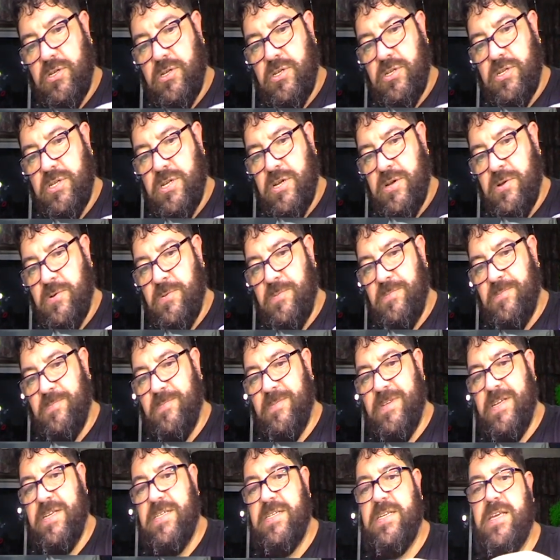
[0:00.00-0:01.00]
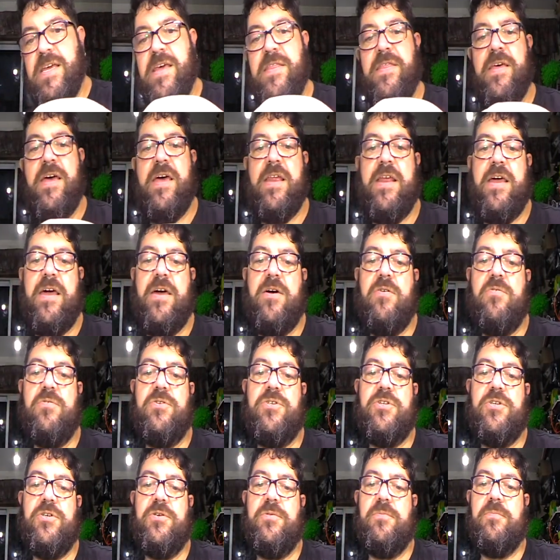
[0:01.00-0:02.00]
So let's get that
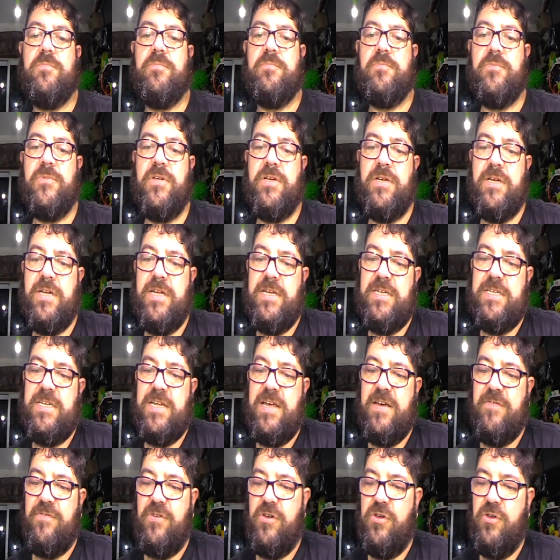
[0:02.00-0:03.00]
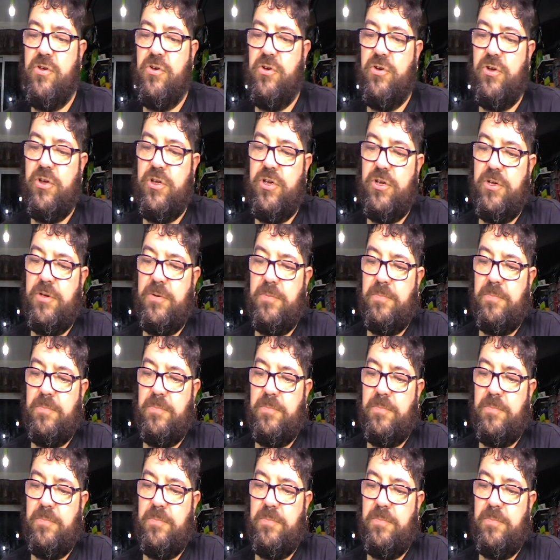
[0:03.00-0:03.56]
out and let's have a look.